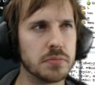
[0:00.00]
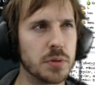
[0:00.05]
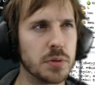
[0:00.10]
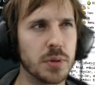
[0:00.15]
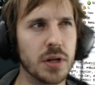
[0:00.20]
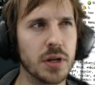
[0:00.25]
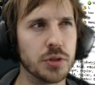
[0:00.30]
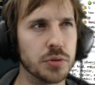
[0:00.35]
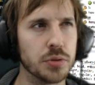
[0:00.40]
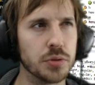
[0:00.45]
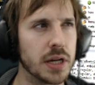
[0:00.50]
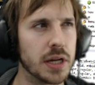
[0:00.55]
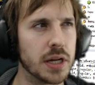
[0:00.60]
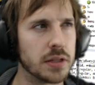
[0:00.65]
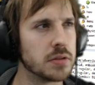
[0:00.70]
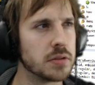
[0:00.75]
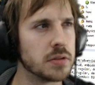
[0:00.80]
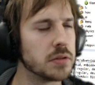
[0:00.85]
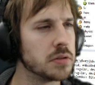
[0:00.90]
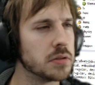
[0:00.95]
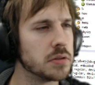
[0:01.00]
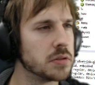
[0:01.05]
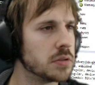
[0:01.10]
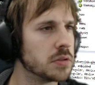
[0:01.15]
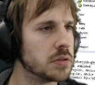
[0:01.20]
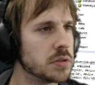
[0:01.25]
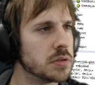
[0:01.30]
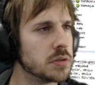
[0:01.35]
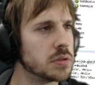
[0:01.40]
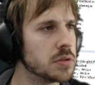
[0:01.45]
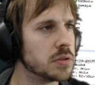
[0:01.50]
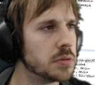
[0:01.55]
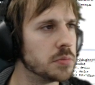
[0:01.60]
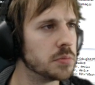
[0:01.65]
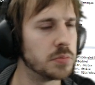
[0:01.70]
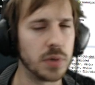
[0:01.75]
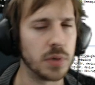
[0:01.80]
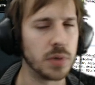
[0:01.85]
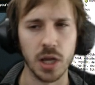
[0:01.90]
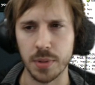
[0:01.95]
Maybe I'll do that.
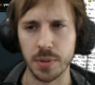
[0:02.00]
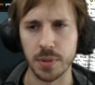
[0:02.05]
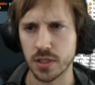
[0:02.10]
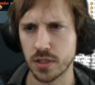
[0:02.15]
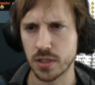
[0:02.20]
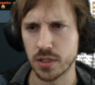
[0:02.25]
Maybe.